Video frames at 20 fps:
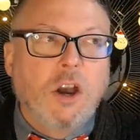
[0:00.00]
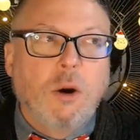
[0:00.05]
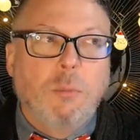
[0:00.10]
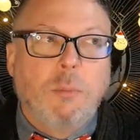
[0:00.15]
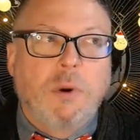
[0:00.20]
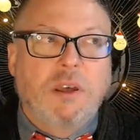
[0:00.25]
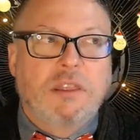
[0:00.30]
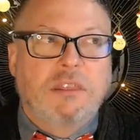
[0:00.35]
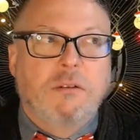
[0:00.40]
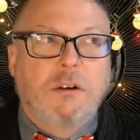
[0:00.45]

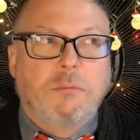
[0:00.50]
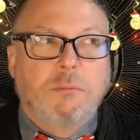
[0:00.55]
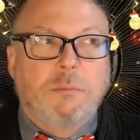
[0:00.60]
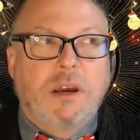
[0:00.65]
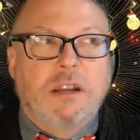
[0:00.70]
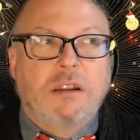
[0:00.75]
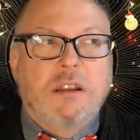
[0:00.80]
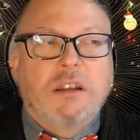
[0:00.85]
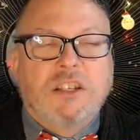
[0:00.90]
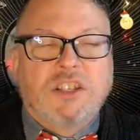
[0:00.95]
But
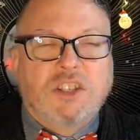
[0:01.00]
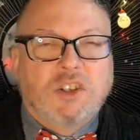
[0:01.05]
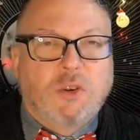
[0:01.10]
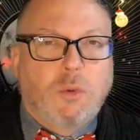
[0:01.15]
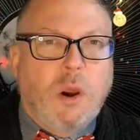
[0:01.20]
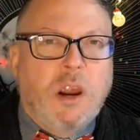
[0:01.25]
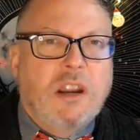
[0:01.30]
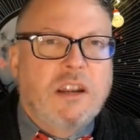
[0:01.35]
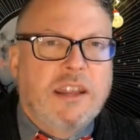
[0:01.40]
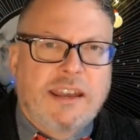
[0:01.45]

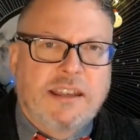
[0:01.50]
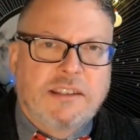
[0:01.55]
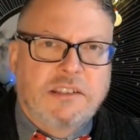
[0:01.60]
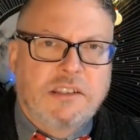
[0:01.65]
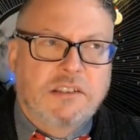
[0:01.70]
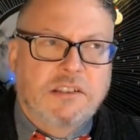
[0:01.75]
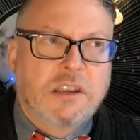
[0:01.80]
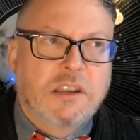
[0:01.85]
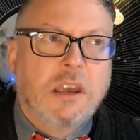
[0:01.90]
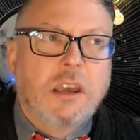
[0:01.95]
square
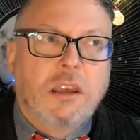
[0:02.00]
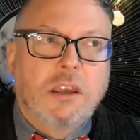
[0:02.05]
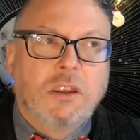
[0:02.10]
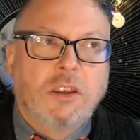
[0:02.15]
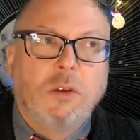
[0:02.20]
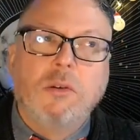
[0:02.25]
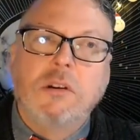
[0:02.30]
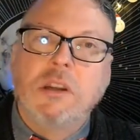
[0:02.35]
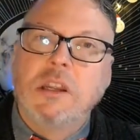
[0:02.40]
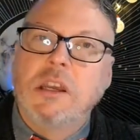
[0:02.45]
dances,
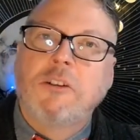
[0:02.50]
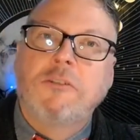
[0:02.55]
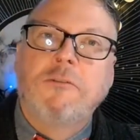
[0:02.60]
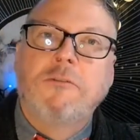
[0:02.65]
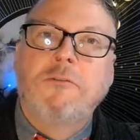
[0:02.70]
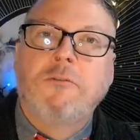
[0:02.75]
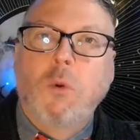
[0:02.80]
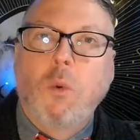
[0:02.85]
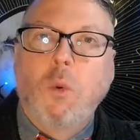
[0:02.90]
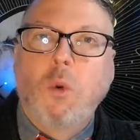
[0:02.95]
you need
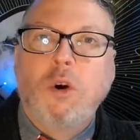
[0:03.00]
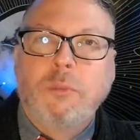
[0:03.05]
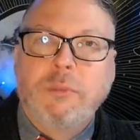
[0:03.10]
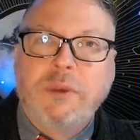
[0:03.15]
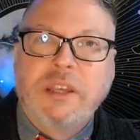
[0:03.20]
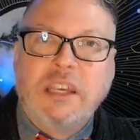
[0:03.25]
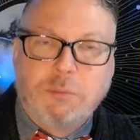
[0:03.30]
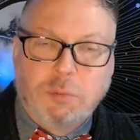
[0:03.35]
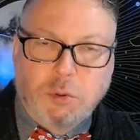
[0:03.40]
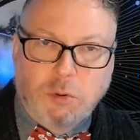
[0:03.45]
four
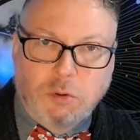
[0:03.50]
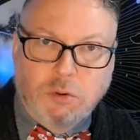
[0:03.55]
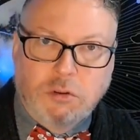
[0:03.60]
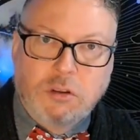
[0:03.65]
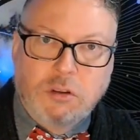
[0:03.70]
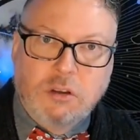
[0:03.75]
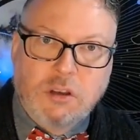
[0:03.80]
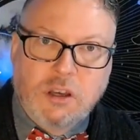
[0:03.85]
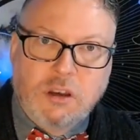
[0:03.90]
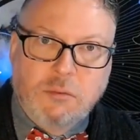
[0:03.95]

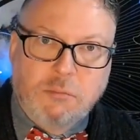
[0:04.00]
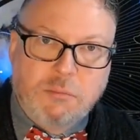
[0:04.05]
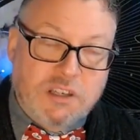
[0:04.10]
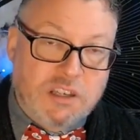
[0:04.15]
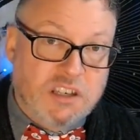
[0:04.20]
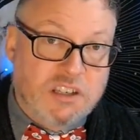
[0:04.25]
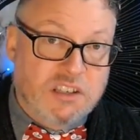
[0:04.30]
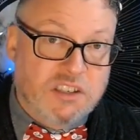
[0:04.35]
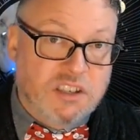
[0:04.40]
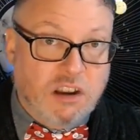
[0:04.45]
people
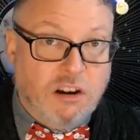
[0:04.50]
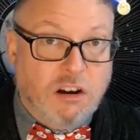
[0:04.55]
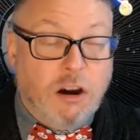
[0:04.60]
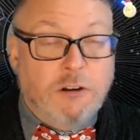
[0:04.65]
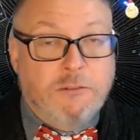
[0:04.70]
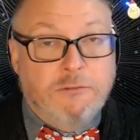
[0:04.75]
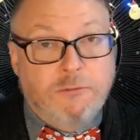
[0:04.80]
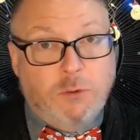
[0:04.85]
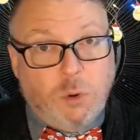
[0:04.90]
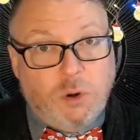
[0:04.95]
because there
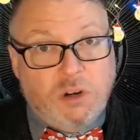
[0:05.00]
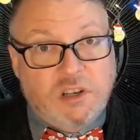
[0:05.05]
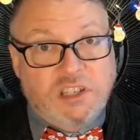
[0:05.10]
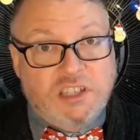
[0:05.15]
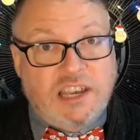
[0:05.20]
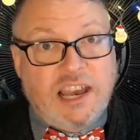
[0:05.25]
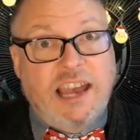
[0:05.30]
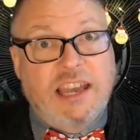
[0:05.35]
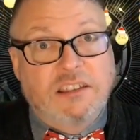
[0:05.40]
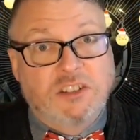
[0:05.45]
are four
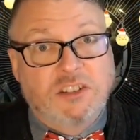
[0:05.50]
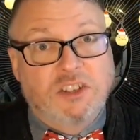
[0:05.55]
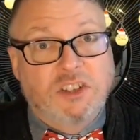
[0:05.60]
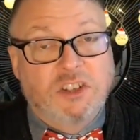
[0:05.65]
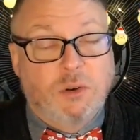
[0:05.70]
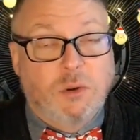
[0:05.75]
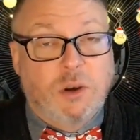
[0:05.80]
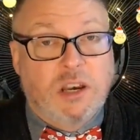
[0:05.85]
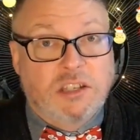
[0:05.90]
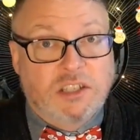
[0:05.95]
sides
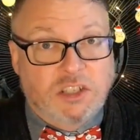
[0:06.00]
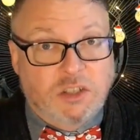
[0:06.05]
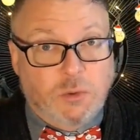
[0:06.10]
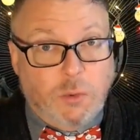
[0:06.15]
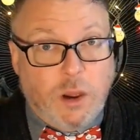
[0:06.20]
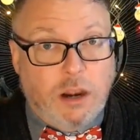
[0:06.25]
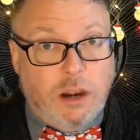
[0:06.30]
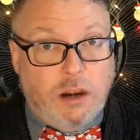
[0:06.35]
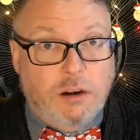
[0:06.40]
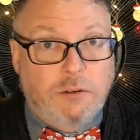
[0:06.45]
to a
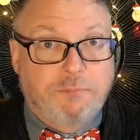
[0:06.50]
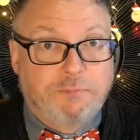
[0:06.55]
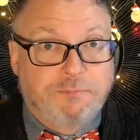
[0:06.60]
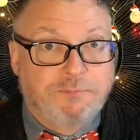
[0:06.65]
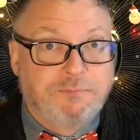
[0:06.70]
square.